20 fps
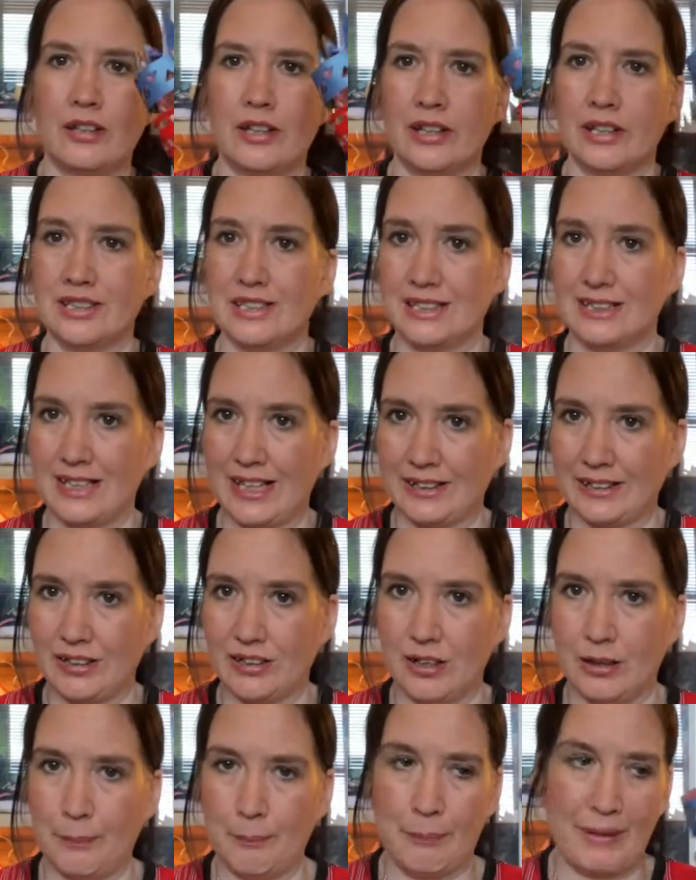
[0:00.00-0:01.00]
as I said, they're
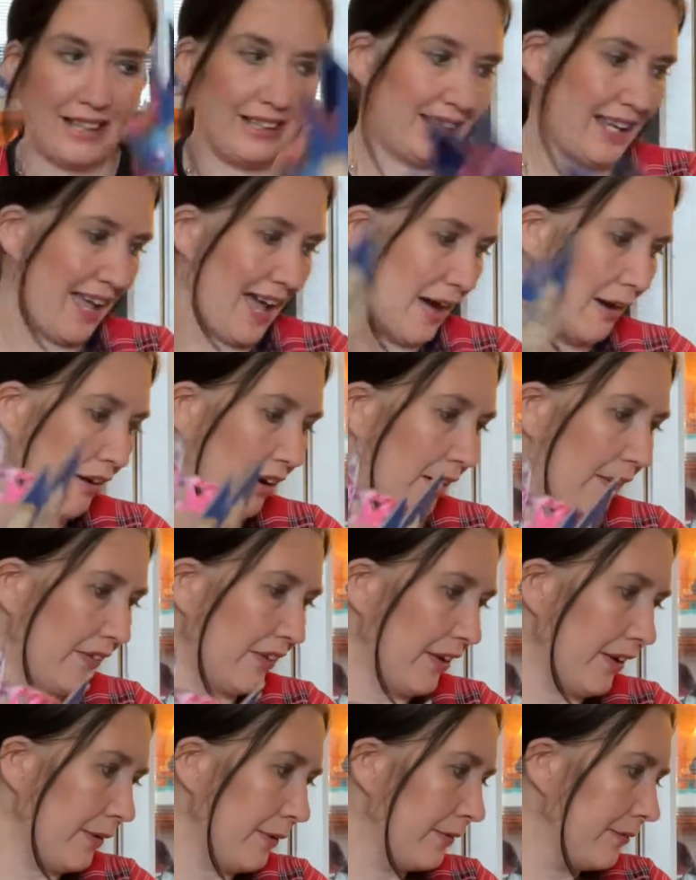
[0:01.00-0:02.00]
called Big Day Out,
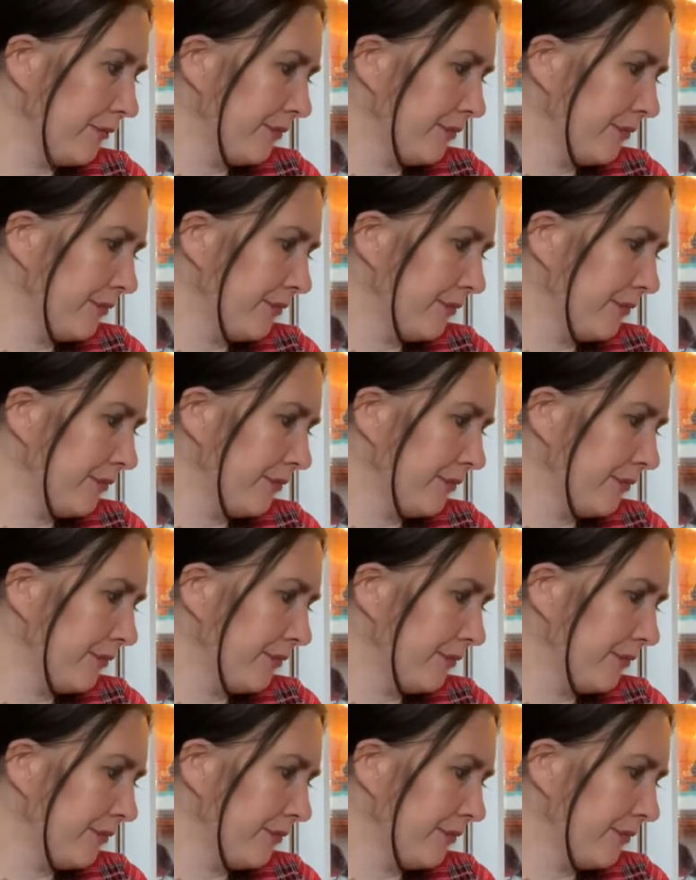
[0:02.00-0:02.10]
although